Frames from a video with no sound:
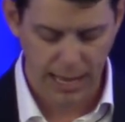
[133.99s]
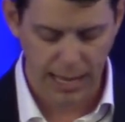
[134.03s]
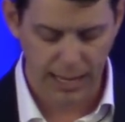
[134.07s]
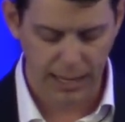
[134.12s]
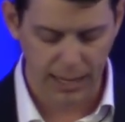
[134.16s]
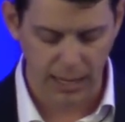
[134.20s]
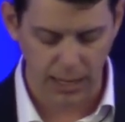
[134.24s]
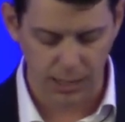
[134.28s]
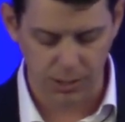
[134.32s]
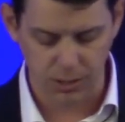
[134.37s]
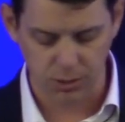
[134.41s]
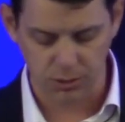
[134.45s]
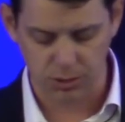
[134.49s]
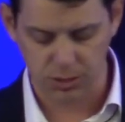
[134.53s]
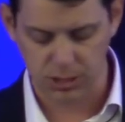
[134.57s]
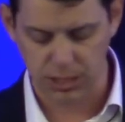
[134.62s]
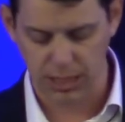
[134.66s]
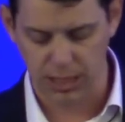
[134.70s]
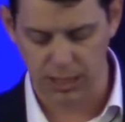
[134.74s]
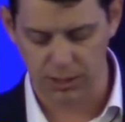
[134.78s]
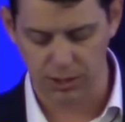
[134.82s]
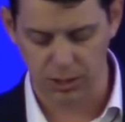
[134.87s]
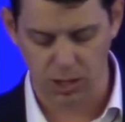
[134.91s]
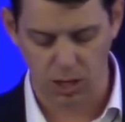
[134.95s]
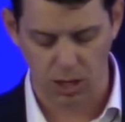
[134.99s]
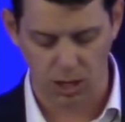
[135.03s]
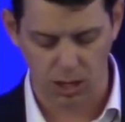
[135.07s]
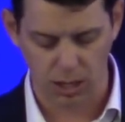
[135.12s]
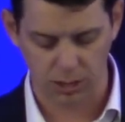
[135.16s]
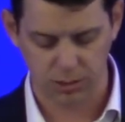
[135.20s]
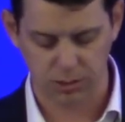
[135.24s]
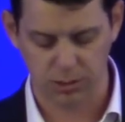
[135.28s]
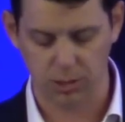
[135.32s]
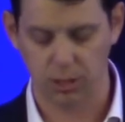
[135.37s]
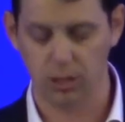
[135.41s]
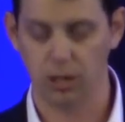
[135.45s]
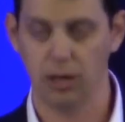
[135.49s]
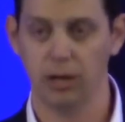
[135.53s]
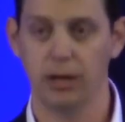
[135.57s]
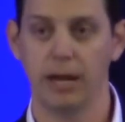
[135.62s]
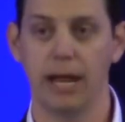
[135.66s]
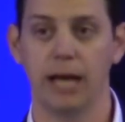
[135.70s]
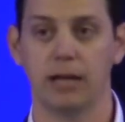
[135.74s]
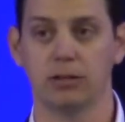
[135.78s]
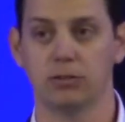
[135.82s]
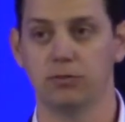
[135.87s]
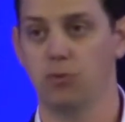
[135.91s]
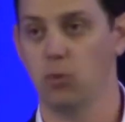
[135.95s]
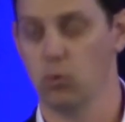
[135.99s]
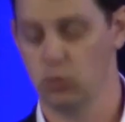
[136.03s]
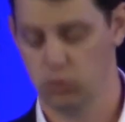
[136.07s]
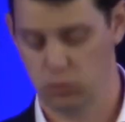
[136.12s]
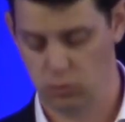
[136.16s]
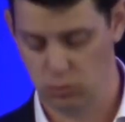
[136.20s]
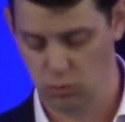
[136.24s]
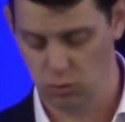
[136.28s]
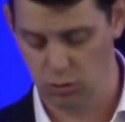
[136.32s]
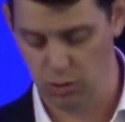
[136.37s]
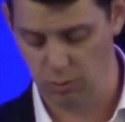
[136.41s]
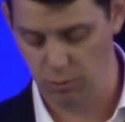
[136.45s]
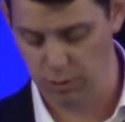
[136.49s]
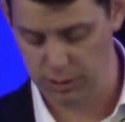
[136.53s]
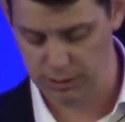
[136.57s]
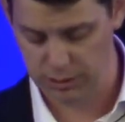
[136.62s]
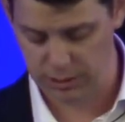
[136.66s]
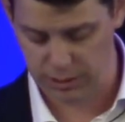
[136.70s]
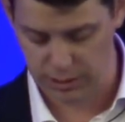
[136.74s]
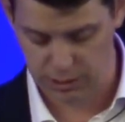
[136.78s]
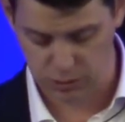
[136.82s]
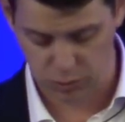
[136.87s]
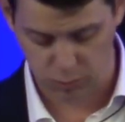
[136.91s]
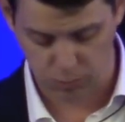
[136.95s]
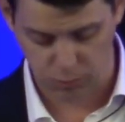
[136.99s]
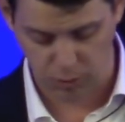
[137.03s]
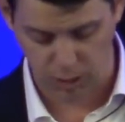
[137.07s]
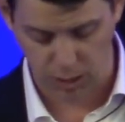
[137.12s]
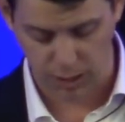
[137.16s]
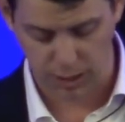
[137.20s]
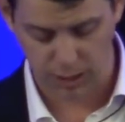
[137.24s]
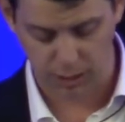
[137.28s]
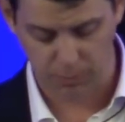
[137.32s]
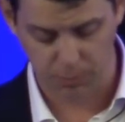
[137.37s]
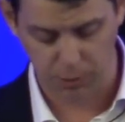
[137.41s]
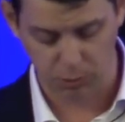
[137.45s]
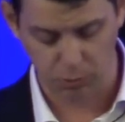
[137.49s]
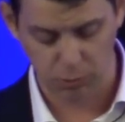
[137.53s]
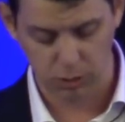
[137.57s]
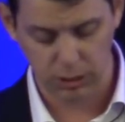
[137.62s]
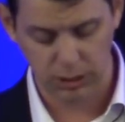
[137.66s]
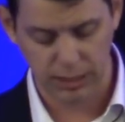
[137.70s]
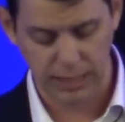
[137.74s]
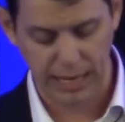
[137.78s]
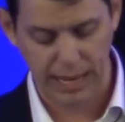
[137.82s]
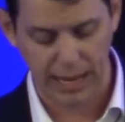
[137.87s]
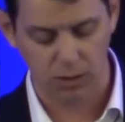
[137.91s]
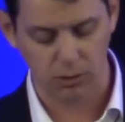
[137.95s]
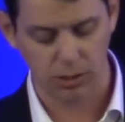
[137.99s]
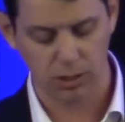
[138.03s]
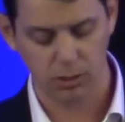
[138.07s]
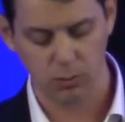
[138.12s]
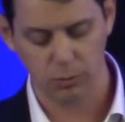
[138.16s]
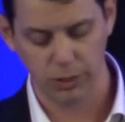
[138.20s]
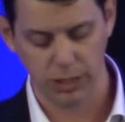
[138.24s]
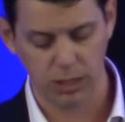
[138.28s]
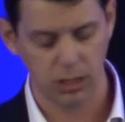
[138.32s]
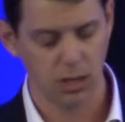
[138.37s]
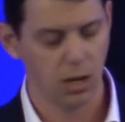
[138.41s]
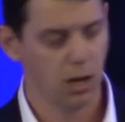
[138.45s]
and understand the cost on our next 4-story residential product, but really how can we